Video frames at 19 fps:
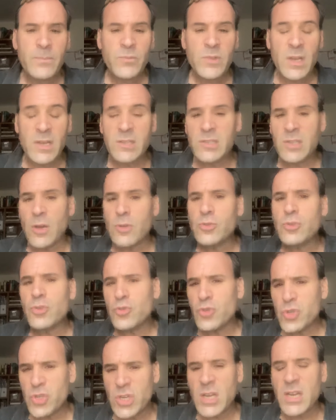And so to
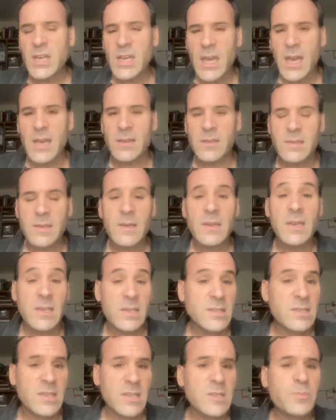shichet
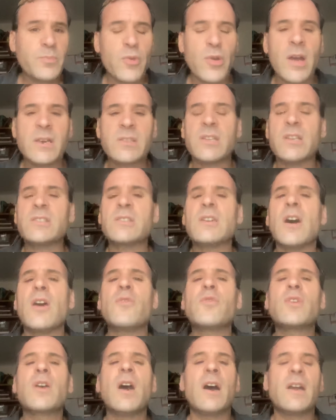is this process
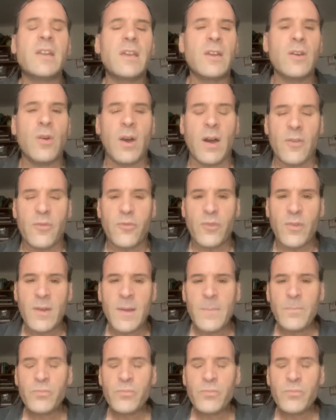of cutting off,